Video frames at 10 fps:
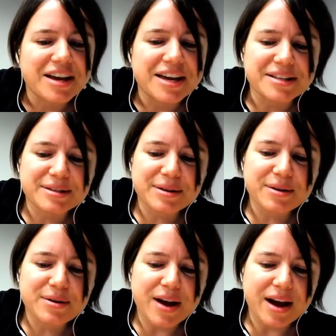And
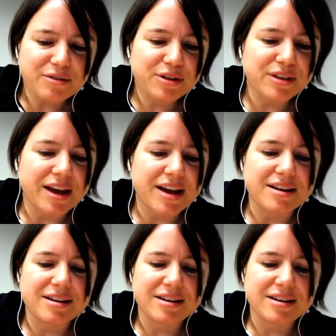so after that,